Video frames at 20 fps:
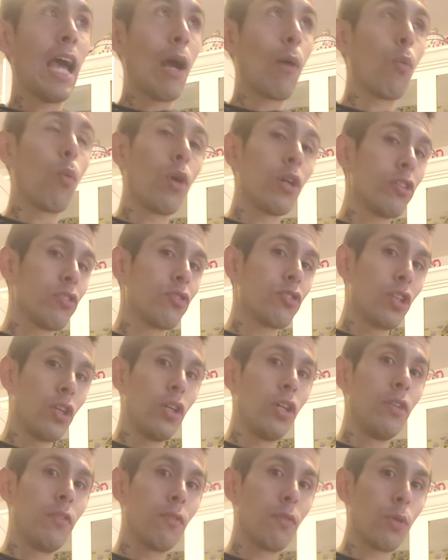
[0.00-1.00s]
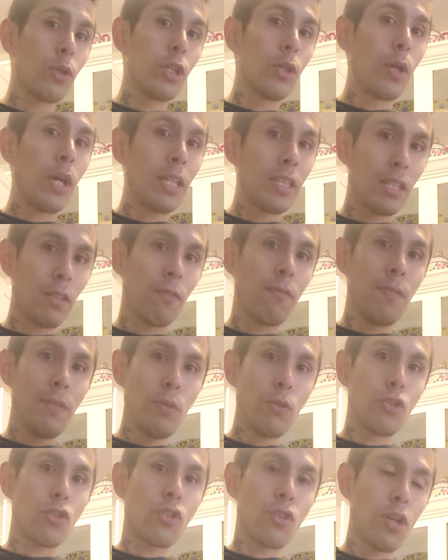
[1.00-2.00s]
and what is good for you in the
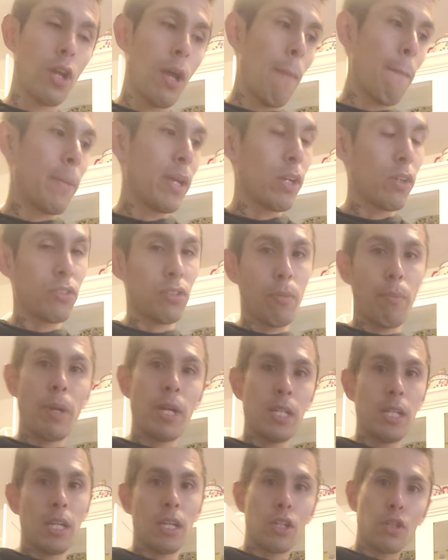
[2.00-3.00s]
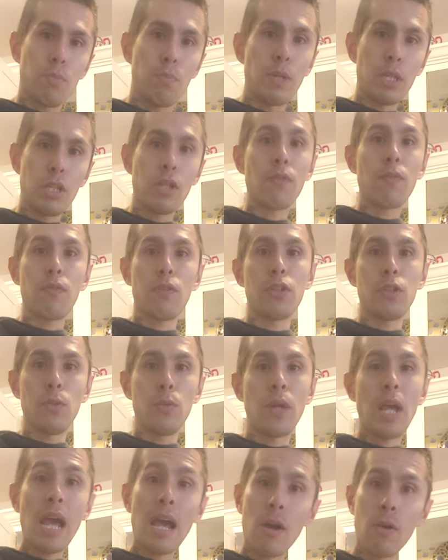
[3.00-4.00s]
future. Because it might not be good for you
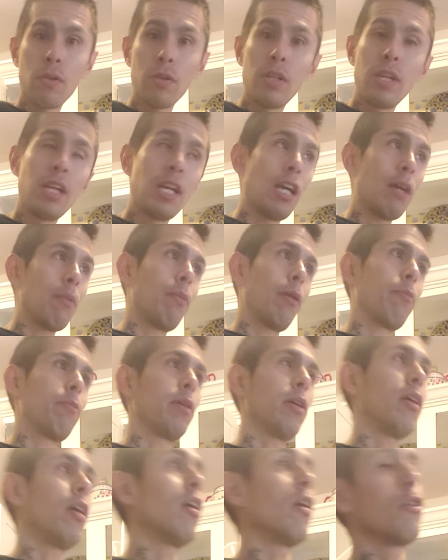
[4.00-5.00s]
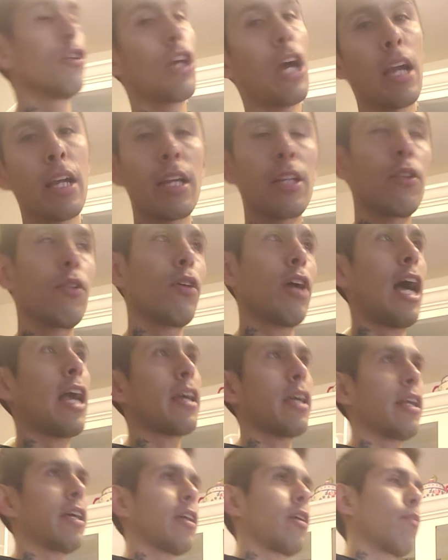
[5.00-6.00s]
now. It might be, oh, yeah, I
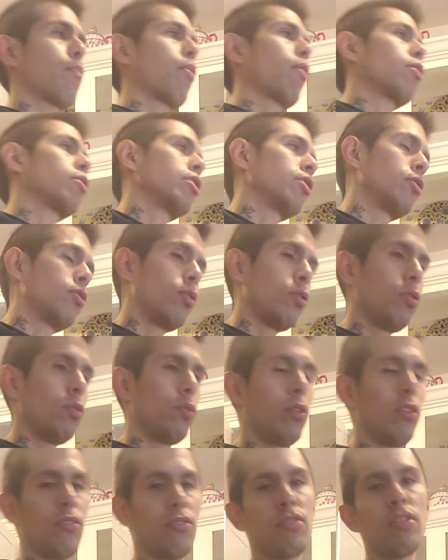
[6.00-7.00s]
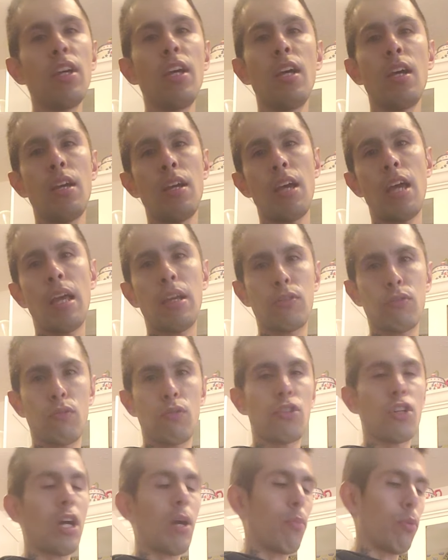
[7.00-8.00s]
gotta get up early to do this extra
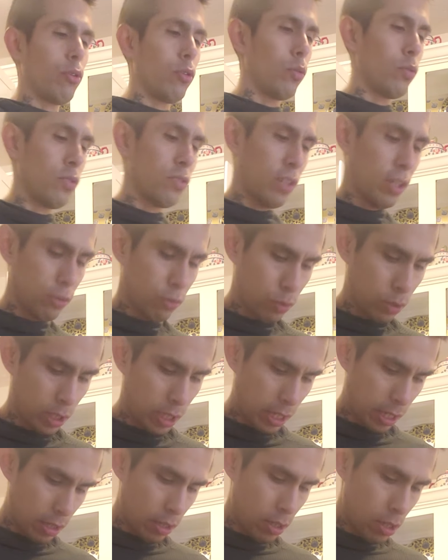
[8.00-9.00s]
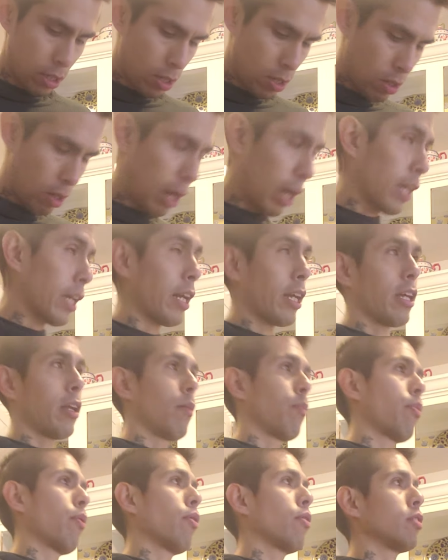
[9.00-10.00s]
job, or do this extra gig. I gotta get
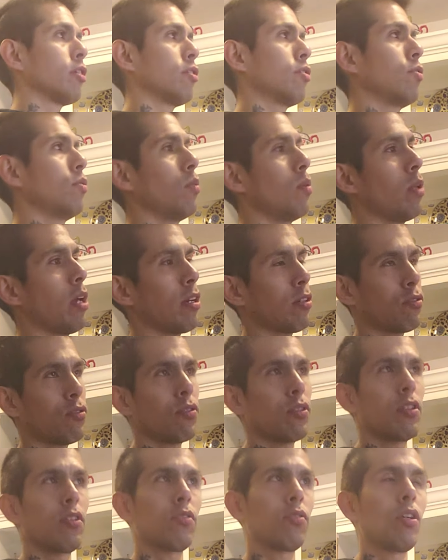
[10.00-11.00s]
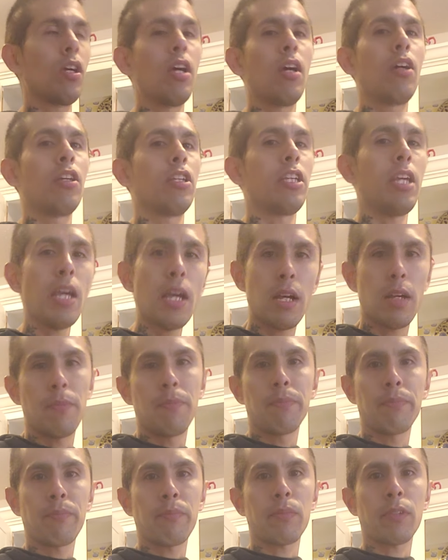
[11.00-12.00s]
up early to do extra this. Yeah,
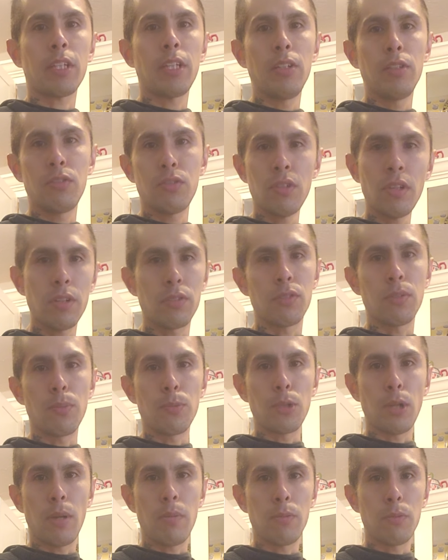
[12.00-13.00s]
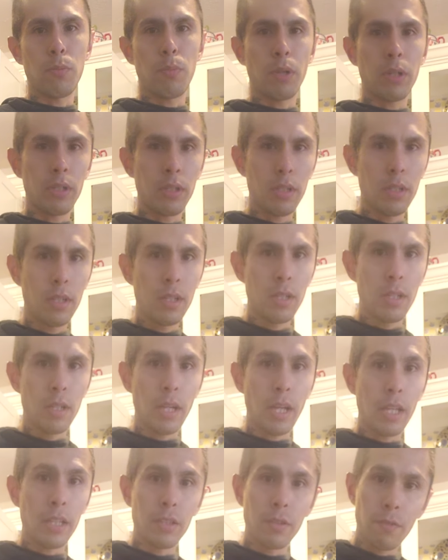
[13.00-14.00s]
and it sucks sometimes, but
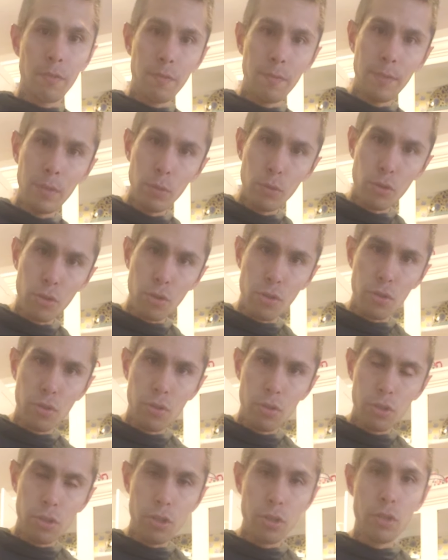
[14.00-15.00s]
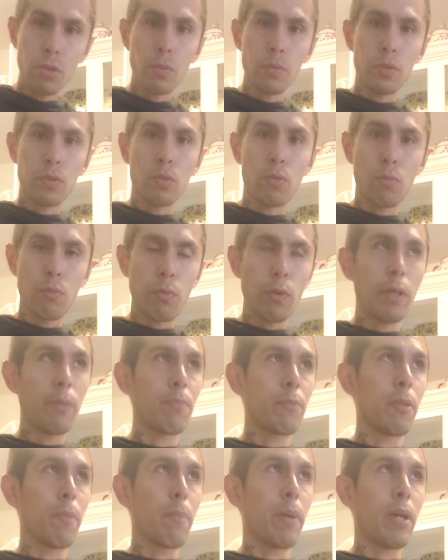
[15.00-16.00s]
in the future, you're going to
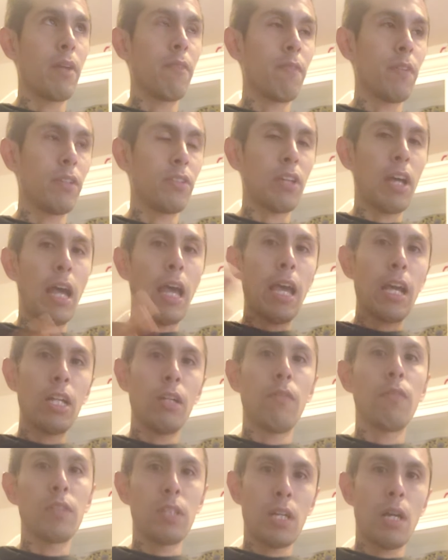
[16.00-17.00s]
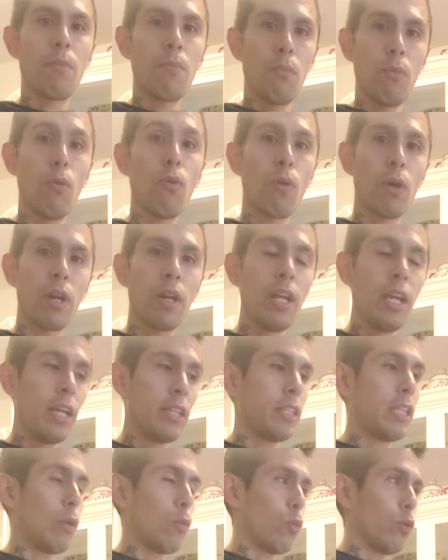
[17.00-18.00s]
reap the benefits a hell of a lot more
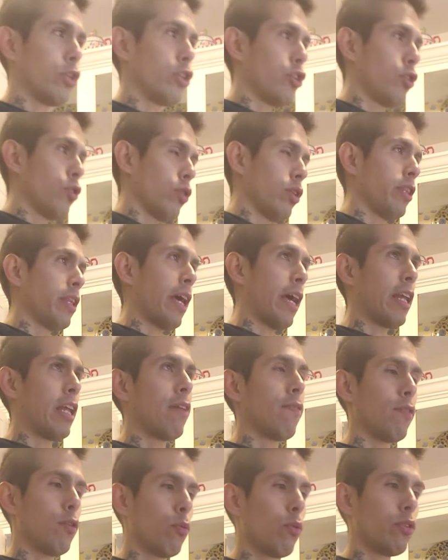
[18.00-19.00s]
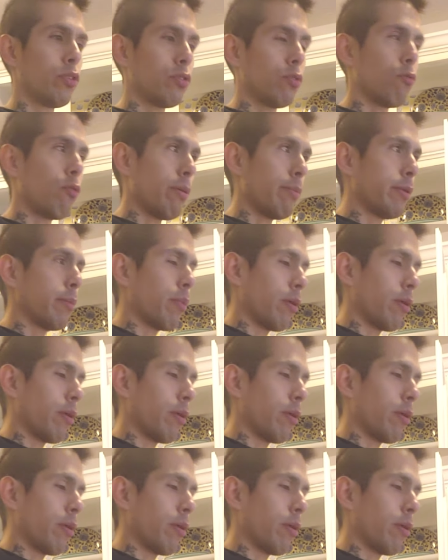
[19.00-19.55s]
than if you were to reap the